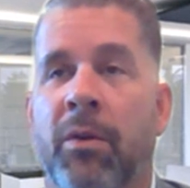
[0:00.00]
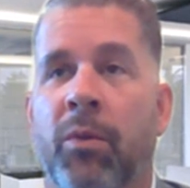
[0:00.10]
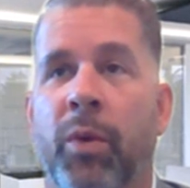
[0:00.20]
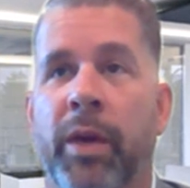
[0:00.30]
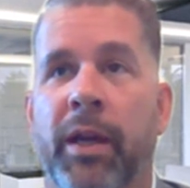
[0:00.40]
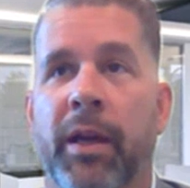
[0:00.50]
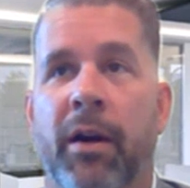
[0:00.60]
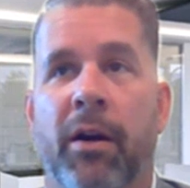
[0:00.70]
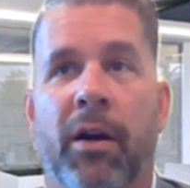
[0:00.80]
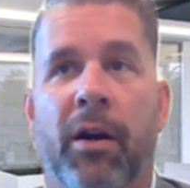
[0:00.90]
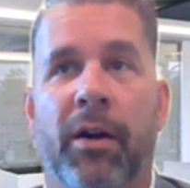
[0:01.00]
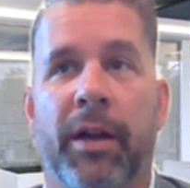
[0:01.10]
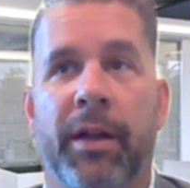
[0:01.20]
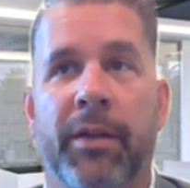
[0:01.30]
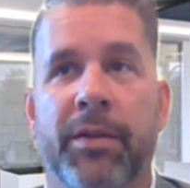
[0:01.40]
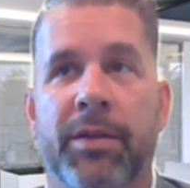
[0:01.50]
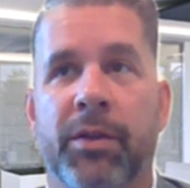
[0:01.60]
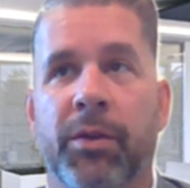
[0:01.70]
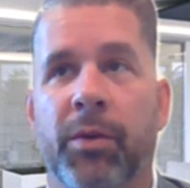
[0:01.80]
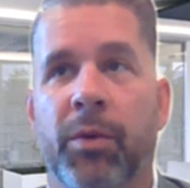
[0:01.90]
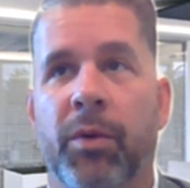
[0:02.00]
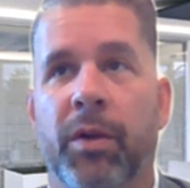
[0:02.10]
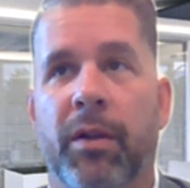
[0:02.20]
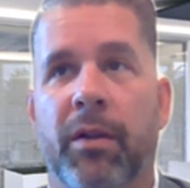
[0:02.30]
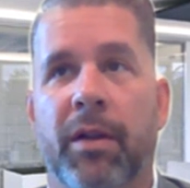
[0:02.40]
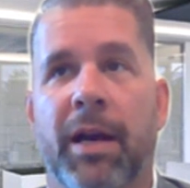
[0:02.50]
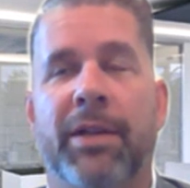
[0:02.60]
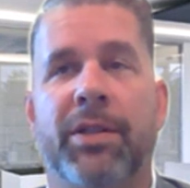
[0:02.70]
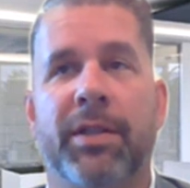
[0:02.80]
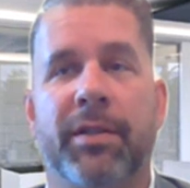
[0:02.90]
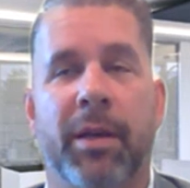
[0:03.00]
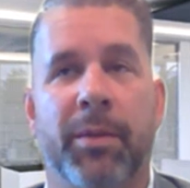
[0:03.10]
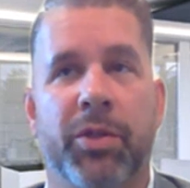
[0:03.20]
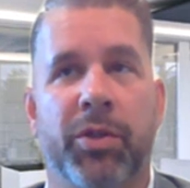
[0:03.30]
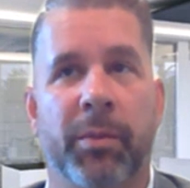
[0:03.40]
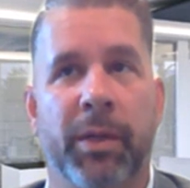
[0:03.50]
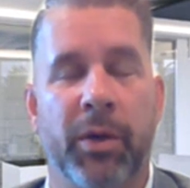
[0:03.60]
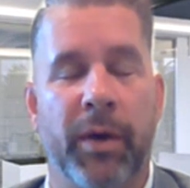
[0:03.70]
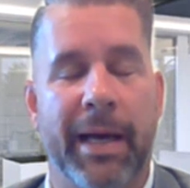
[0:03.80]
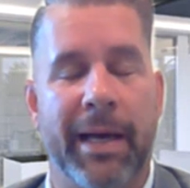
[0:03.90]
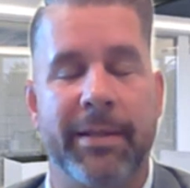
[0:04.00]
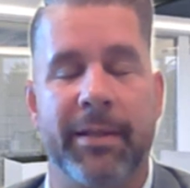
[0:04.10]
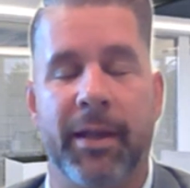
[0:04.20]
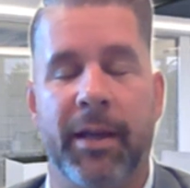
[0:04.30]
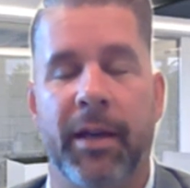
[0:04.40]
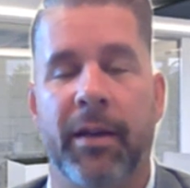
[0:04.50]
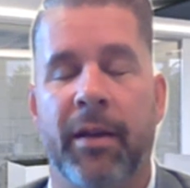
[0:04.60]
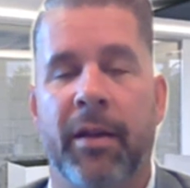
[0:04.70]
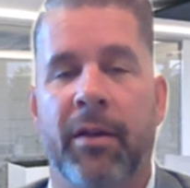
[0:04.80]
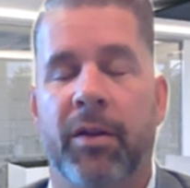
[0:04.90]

We are into not just chemistry, immunoassay,